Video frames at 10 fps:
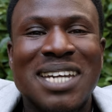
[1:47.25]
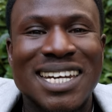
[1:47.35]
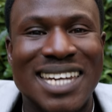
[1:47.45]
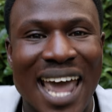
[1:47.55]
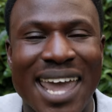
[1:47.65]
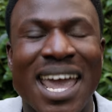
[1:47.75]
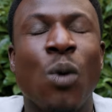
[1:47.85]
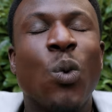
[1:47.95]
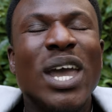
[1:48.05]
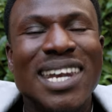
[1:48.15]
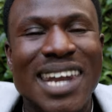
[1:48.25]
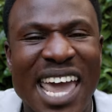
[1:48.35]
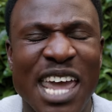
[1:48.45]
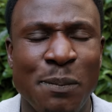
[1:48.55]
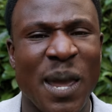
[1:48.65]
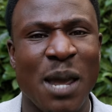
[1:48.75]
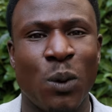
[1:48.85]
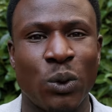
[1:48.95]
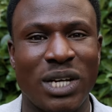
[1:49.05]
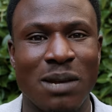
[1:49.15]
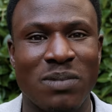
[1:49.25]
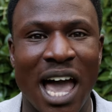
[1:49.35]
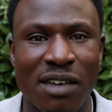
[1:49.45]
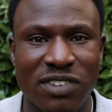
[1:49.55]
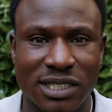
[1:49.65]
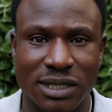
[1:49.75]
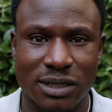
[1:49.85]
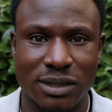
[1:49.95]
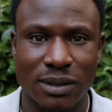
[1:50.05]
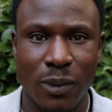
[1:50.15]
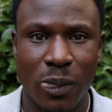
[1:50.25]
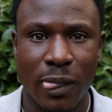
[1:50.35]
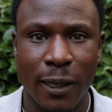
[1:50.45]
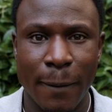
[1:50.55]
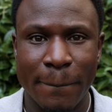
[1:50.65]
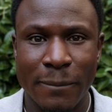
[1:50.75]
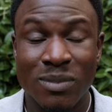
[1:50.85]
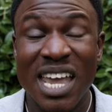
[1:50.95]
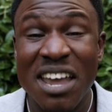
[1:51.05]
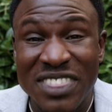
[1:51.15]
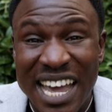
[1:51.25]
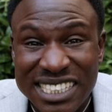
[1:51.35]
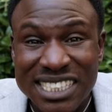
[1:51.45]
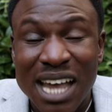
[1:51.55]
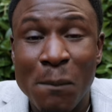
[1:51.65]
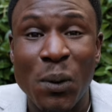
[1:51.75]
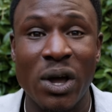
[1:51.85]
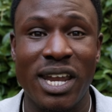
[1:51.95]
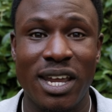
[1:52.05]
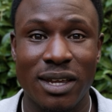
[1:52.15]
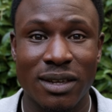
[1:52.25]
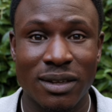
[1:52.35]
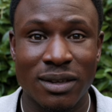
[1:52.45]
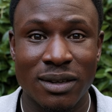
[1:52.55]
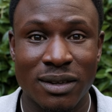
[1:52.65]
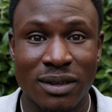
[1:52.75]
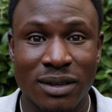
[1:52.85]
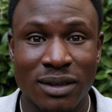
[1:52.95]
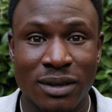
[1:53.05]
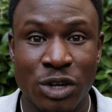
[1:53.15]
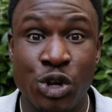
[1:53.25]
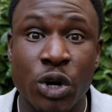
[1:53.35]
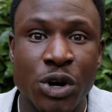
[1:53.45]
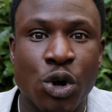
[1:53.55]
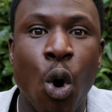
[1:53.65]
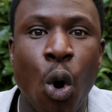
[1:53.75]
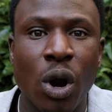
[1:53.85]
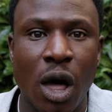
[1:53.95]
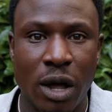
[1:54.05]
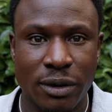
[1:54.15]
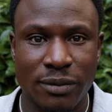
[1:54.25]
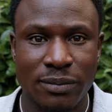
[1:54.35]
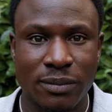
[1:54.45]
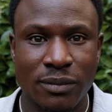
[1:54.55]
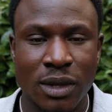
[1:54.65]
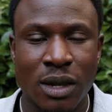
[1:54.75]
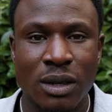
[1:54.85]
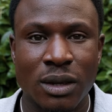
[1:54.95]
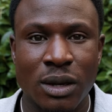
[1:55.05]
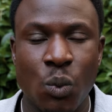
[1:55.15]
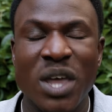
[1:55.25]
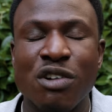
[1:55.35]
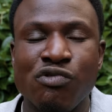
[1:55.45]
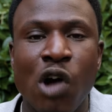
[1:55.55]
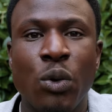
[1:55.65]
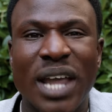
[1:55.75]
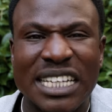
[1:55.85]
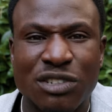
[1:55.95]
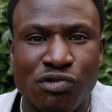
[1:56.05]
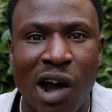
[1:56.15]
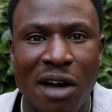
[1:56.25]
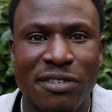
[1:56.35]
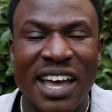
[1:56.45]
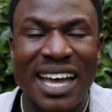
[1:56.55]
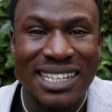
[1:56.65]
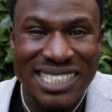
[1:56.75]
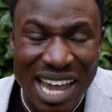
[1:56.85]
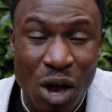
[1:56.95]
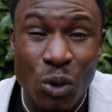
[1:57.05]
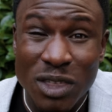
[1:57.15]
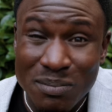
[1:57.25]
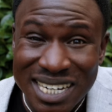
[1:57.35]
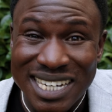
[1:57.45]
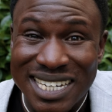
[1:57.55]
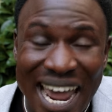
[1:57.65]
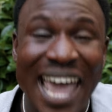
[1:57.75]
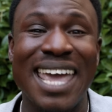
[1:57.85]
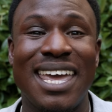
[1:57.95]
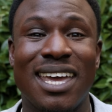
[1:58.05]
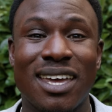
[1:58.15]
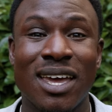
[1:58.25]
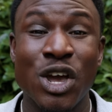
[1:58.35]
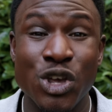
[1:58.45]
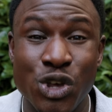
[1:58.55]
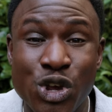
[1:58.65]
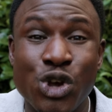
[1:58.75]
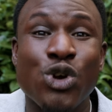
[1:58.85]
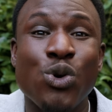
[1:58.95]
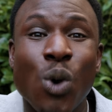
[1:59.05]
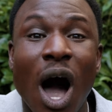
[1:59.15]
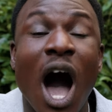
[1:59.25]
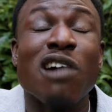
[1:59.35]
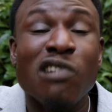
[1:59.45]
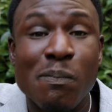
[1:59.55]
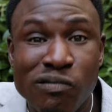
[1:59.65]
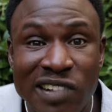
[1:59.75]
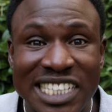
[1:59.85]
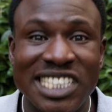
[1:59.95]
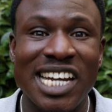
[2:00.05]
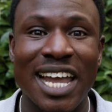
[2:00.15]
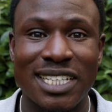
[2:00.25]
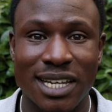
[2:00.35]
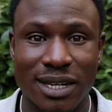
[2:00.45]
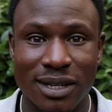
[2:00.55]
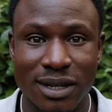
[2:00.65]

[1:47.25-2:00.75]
today. We need people, deep divers. If there's somebody you can call on when the road gets rough, tell them today you are appreciated.